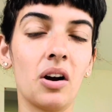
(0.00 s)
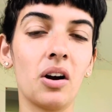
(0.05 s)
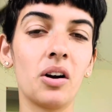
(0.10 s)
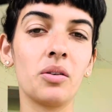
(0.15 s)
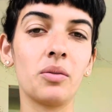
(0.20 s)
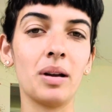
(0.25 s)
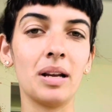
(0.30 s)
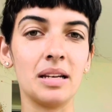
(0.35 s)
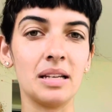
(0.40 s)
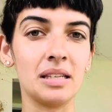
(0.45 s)

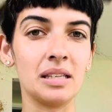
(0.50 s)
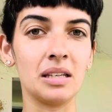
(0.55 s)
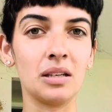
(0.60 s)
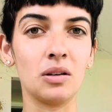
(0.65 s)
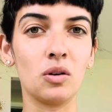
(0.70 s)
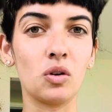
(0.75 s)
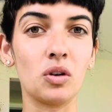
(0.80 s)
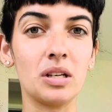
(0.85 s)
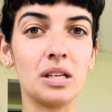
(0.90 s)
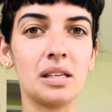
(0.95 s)
rate is
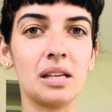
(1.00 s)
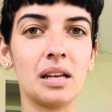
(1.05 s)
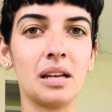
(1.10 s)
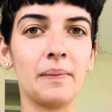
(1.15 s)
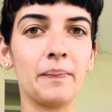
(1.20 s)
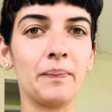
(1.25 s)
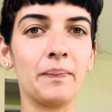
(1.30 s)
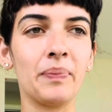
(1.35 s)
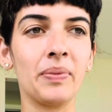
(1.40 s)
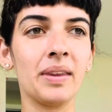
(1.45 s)

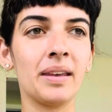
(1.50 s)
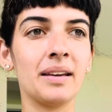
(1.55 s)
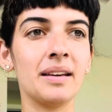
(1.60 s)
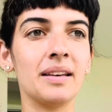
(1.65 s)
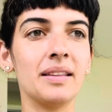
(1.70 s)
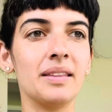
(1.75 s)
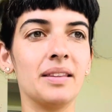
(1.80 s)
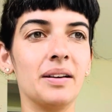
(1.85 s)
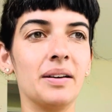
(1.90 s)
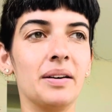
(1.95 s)
increasing,
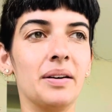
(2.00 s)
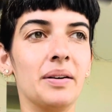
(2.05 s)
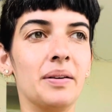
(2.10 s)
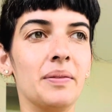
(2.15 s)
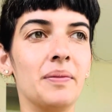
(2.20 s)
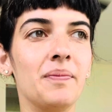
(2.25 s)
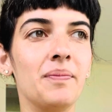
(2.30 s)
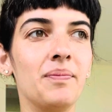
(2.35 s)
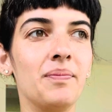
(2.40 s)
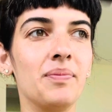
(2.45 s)
the
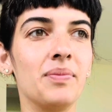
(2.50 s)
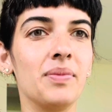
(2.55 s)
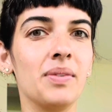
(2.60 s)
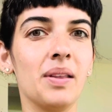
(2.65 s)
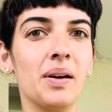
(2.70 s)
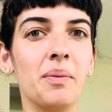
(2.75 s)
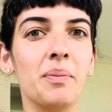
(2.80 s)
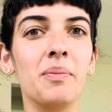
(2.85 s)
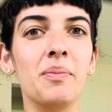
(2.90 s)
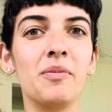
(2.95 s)

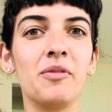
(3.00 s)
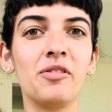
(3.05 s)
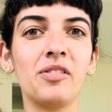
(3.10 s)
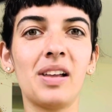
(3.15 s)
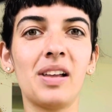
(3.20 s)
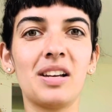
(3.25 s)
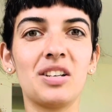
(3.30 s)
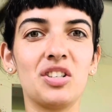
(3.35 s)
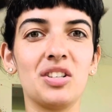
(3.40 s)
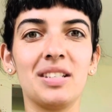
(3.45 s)

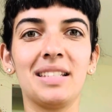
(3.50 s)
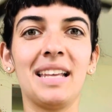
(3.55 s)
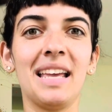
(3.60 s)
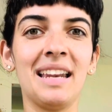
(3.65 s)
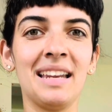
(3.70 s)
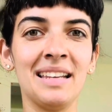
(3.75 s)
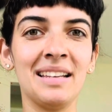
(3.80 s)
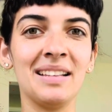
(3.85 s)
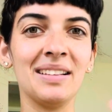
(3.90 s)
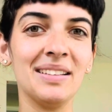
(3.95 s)
flesh is
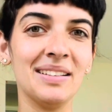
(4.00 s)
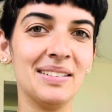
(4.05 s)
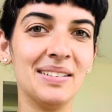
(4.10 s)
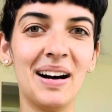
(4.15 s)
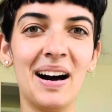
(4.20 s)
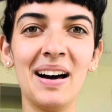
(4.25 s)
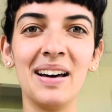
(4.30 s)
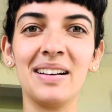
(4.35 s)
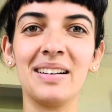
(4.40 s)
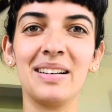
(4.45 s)
getting a little
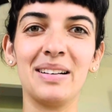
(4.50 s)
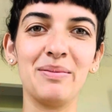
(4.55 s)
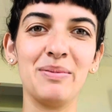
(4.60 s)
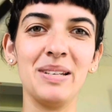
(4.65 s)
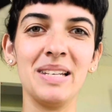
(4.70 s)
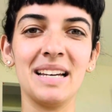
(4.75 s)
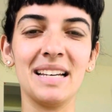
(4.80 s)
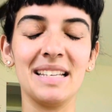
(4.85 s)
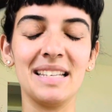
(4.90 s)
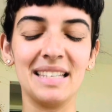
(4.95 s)
hotter
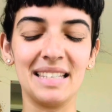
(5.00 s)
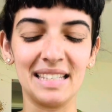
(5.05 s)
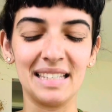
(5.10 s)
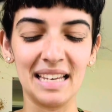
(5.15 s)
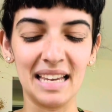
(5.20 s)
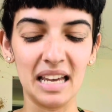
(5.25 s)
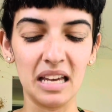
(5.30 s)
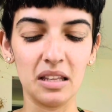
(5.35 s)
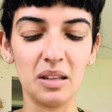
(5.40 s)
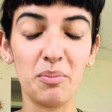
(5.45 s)
because
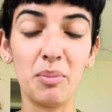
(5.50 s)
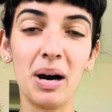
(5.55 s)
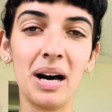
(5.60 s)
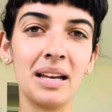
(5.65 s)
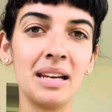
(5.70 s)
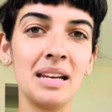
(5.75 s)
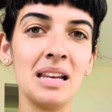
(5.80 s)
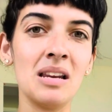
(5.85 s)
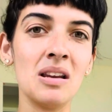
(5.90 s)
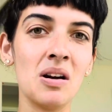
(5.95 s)
the
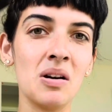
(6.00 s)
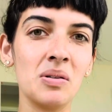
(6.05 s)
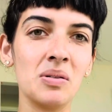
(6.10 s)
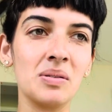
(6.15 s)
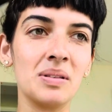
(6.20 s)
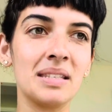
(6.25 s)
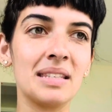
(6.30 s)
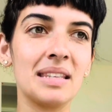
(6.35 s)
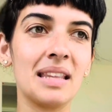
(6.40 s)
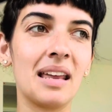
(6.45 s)
body
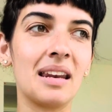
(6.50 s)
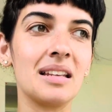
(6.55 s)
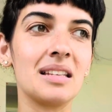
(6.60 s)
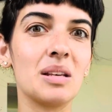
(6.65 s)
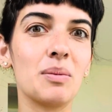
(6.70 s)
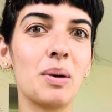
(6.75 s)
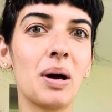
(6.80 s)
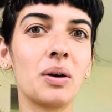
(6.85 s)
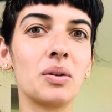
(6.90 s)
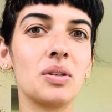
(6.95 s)
knows that it's
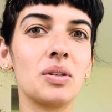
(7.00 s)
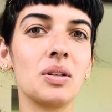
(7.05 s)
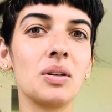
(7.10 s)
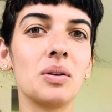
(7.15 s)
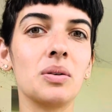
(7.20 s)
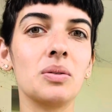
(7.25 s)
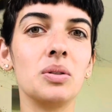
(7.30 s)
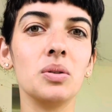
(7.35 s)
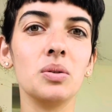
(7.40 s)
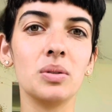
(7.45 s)
about to go
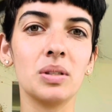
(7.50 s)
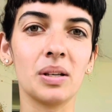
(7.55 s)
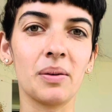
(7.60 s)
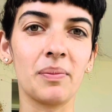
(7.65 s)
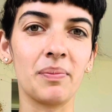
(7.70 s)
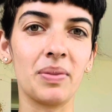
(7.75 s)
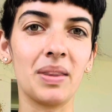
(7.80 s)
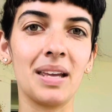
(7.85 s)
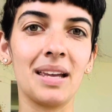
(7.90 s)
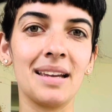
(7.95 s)
do
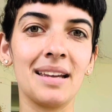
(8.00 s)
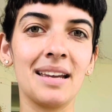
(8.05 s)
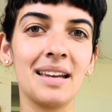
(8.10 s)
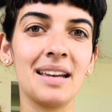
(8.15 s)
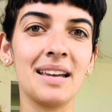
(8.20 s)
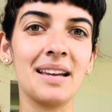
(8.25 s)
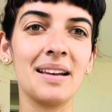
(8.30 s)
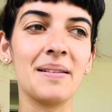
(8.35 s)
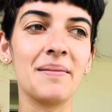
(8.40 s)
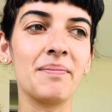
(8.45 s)
something
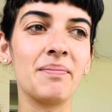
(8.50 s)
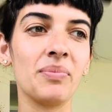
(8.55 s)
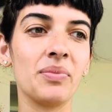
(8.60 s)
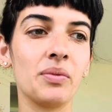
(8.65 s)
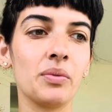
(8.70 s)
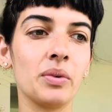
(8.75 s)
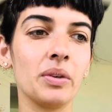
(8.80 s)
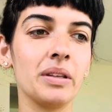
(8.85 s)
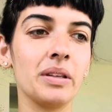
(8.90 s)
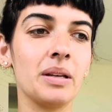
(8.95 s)

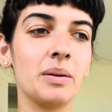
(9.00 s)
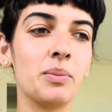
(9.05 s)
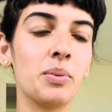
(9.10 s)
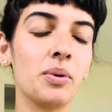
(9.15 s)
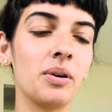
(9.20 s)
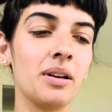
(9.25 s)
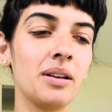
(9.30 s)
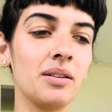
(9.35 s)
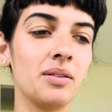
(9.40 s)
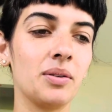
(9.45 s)
really
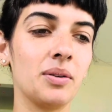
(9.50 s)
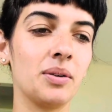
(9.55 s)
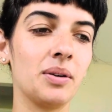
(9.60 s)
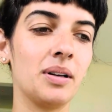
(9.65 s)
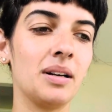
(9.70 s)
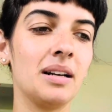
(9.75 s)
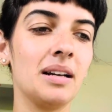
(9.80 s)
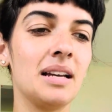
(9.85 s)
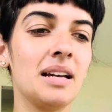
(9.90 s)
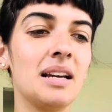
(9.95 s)
important,
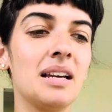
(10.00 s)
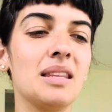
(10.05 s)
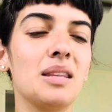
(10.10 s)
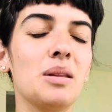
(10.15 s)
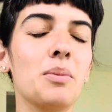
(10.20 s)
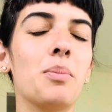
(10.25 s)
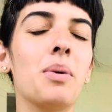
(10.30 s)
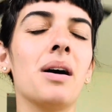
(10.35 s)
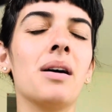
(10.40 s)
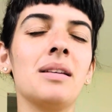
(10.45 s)
or the
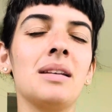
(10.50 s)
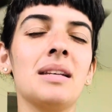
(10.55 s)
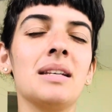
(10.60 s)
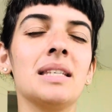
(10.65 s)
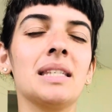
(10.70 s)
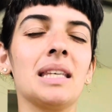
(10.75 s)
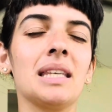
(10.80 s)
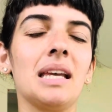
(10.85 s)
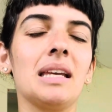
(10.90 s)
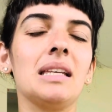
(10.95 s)
body
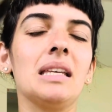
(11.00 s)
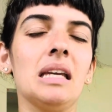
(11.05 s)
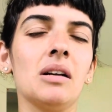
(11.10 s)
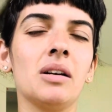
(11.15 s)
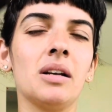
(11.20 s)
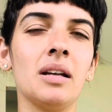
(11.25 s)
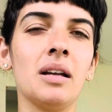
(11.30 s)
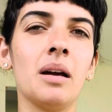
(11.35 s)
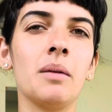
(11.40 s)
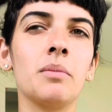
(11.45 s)
is like
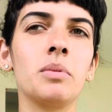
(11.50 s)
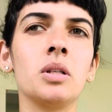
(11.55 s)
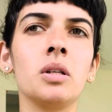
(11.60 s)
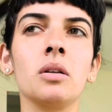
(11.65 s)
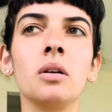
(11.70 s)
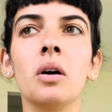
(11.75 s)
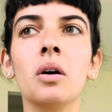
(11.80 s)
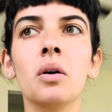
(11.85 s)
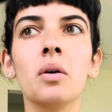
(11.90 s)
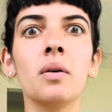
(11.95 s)
gearing up to
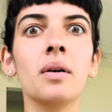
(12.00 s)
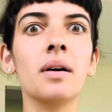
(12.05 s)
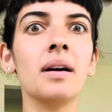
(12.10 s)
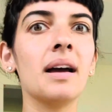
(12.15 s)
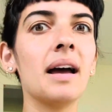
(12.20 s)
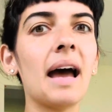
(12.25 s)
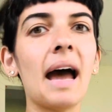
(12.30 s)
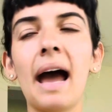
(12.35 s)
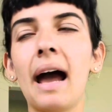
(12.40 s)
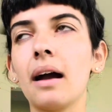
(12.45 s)
go
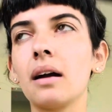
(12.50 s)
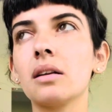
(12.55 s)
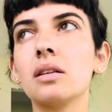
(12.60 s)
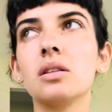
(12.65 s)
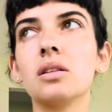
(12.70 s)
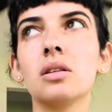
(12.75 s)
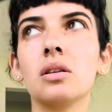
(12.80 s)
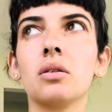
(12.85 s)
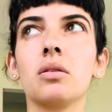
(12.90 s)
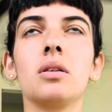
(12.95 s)
act.
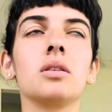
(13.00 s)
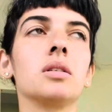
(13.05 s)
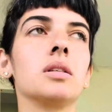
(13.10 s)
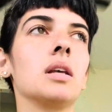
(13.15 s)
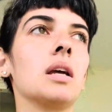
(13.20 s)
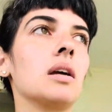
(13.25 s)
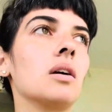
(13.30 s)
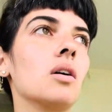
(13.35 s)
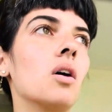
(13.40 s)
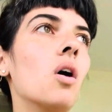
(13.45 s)
So there's
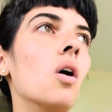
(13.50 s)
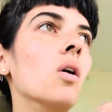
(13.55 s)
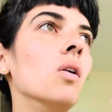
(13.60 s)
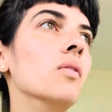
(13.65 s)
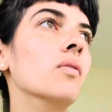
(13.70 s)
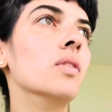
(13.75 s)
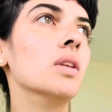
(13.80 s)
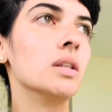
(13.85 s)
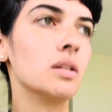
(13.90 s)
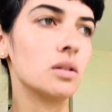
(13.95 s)
like all
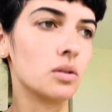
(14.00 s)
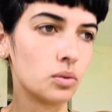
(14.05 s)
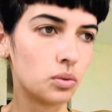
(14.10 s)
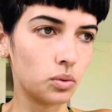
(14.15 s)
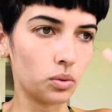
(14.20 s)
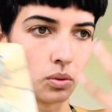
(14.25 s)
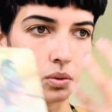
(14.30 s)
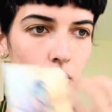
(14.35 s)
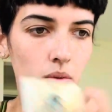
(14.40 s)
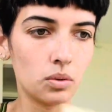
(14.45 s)
of this,
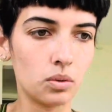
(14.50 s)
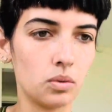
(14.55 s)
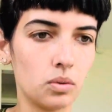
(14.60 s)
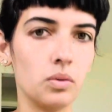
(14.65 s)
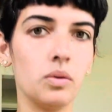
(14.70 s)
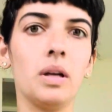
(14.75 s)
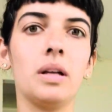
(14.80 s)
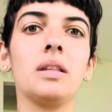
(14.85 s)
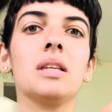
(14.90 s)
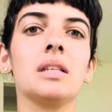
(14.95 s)

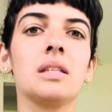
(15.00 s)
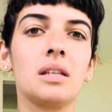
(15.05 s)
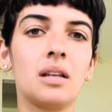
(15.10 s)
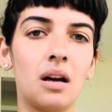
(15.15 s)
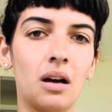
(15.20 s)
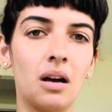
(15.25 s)
like this